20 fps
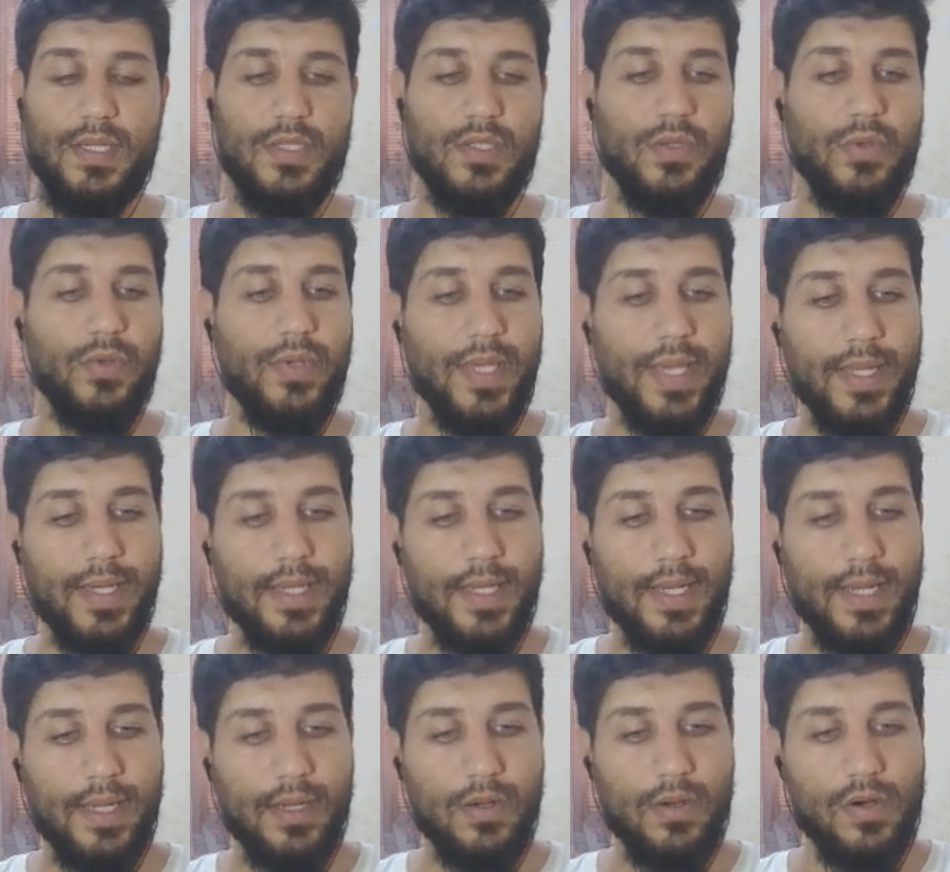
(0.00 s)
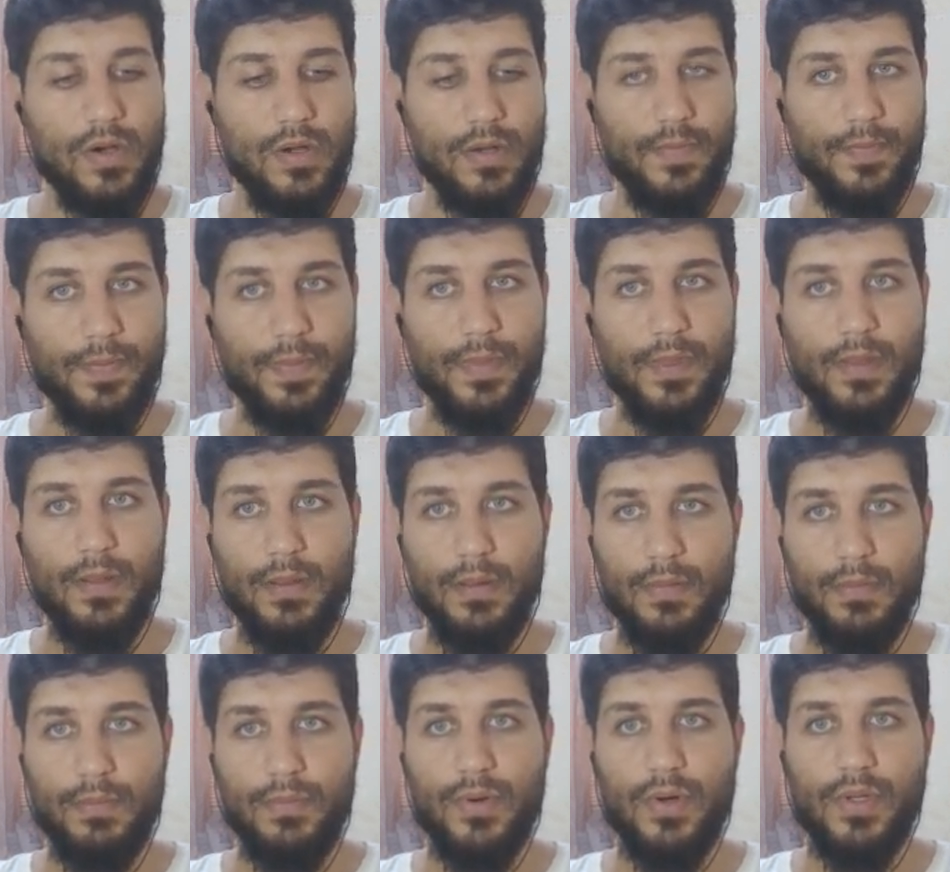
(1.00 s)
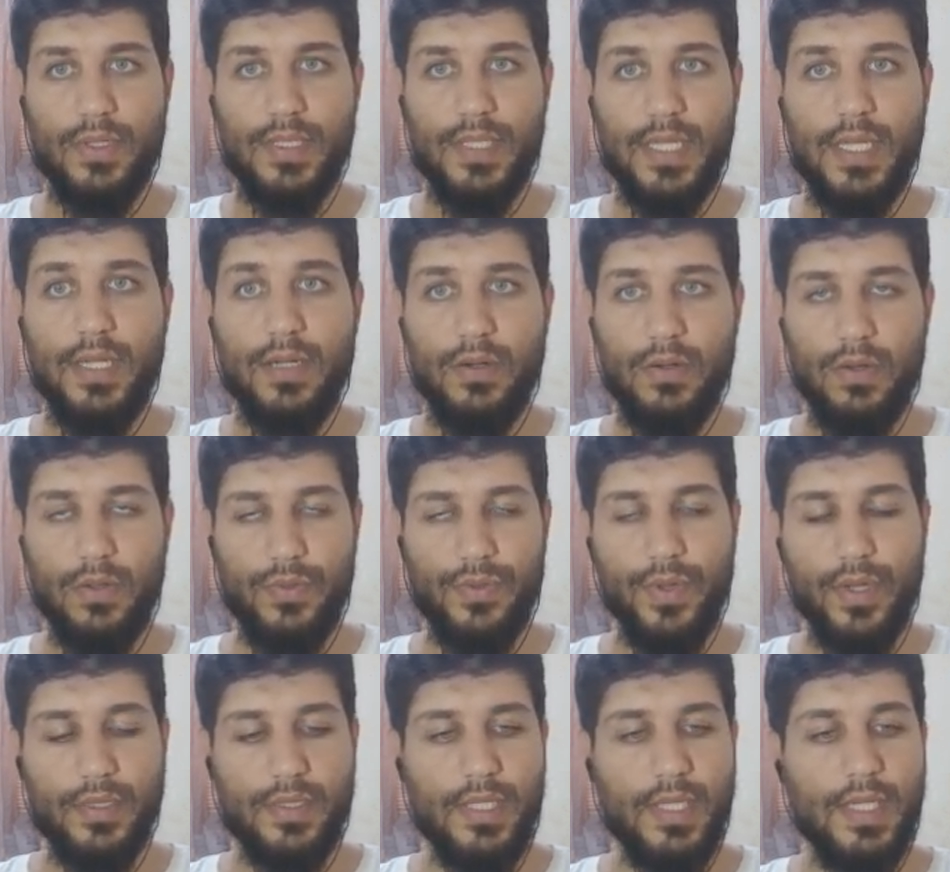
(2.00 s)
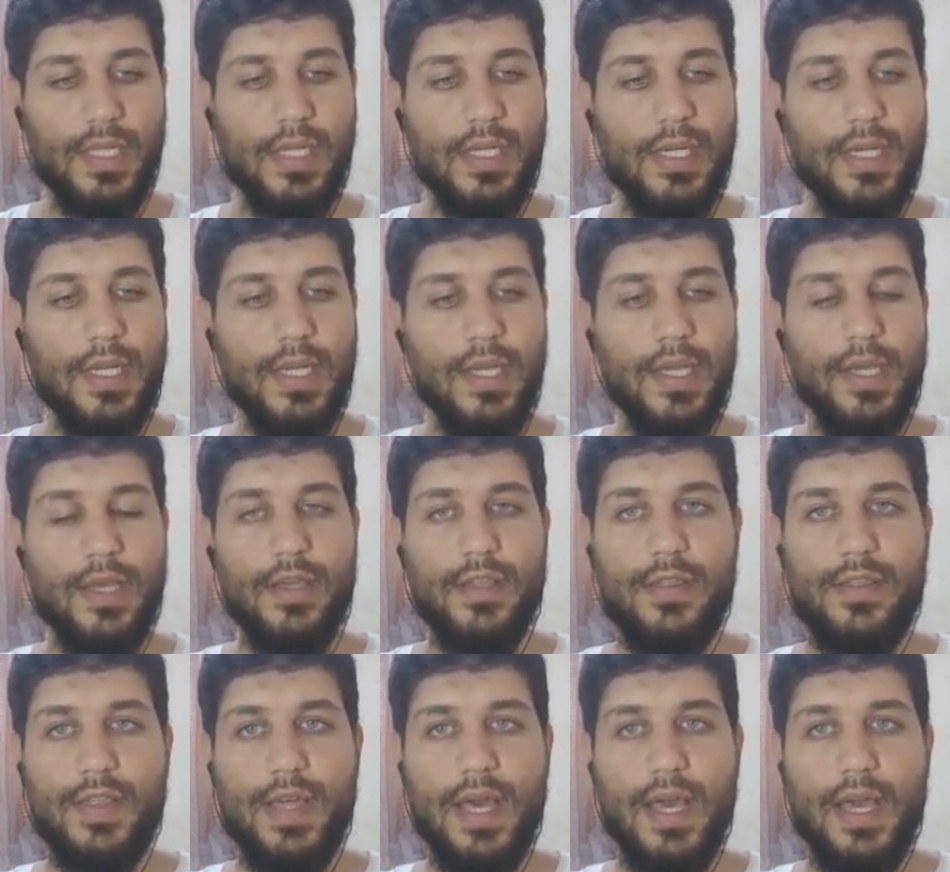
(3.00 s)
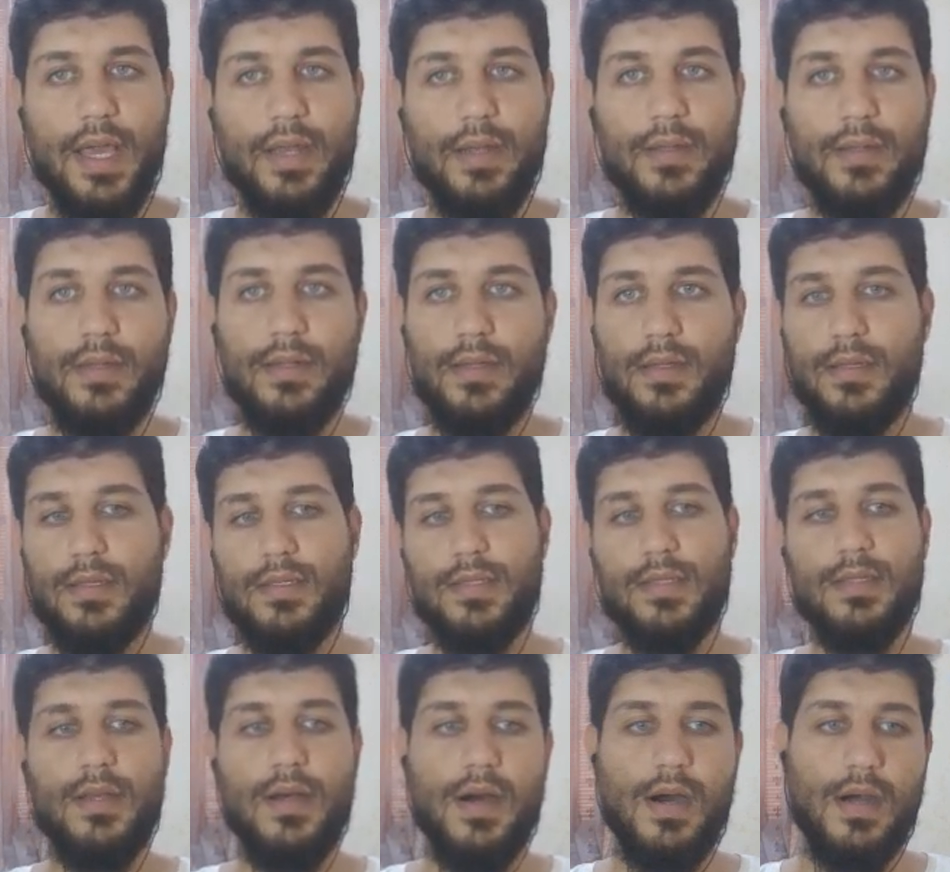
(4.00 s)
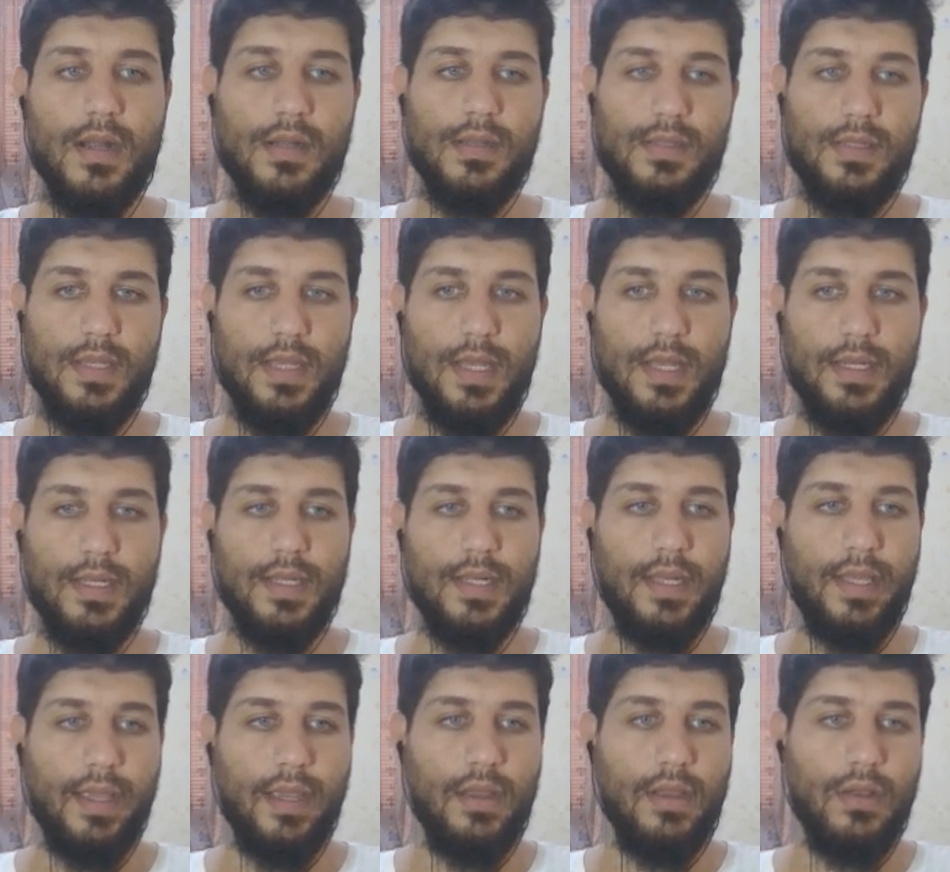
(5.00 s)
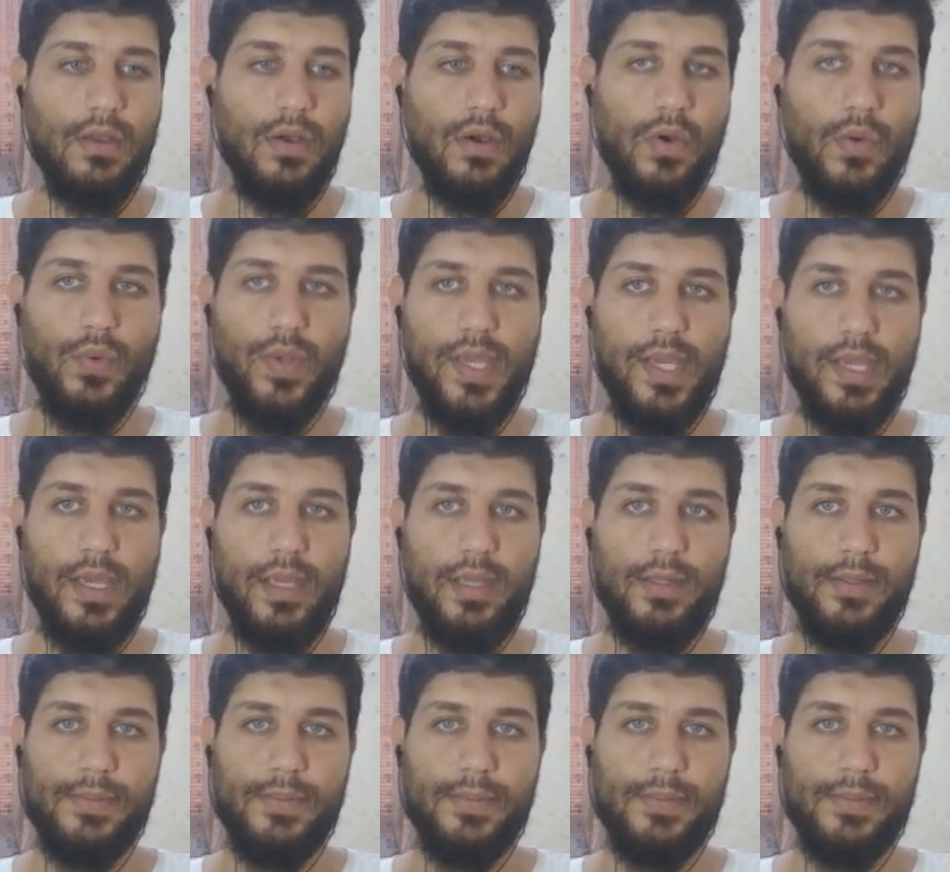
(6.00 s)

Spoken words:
So you can click on point here or dot here, then start and click OK.